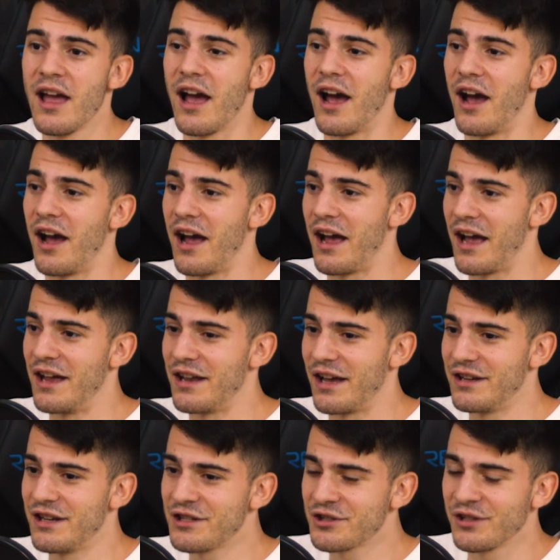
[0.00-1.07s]
Uh, I
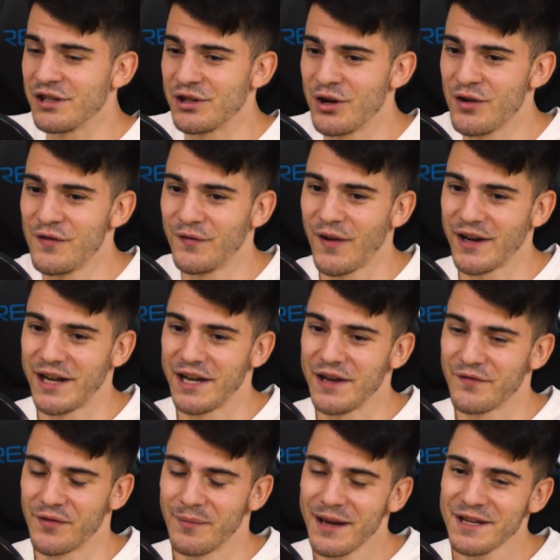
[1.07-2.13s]
initially couldn't find any
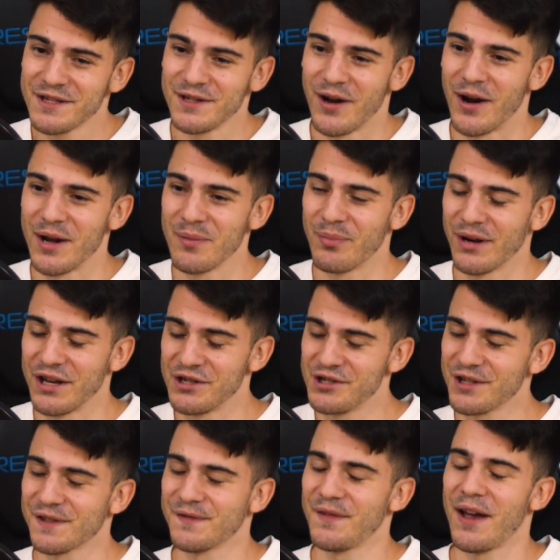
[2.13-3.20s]
information on it, but I
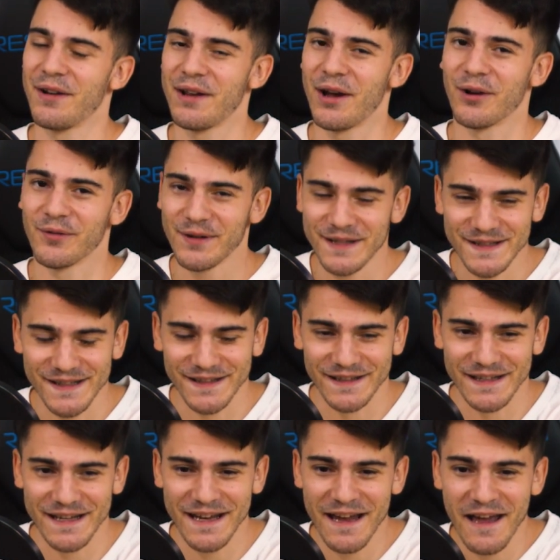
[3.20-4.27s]
just found out
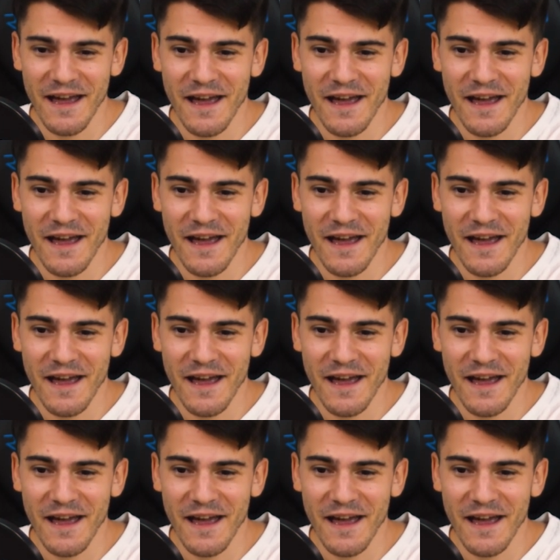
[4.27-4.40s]
recently